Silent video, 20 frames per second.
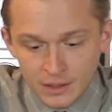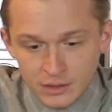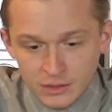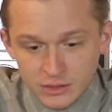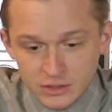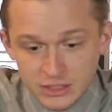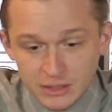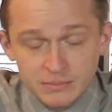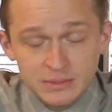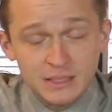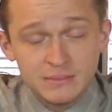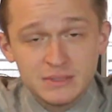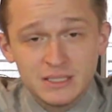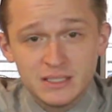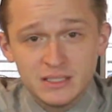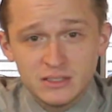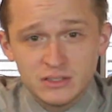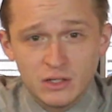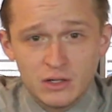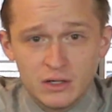Sometimes it
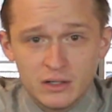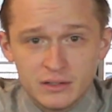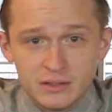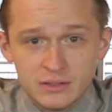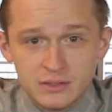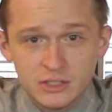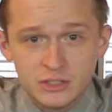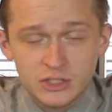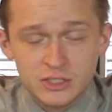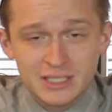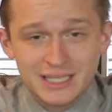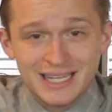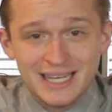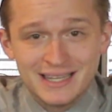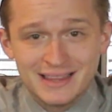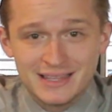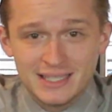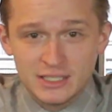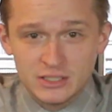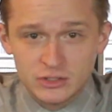is hard to just
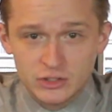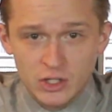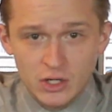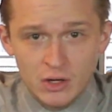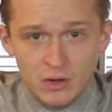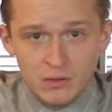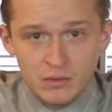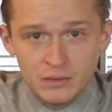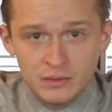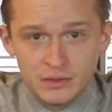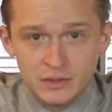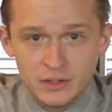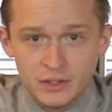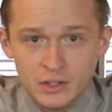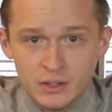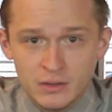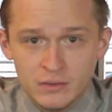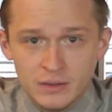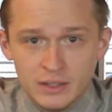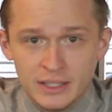let things go, you
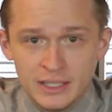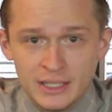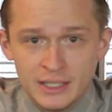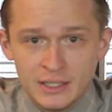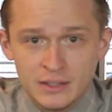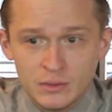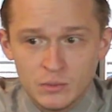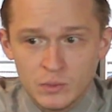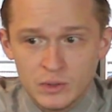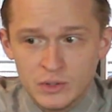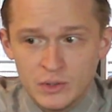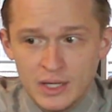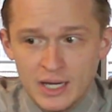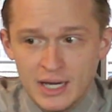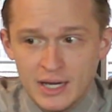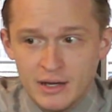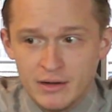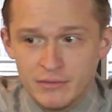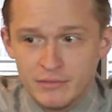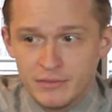know, and when you
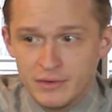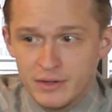have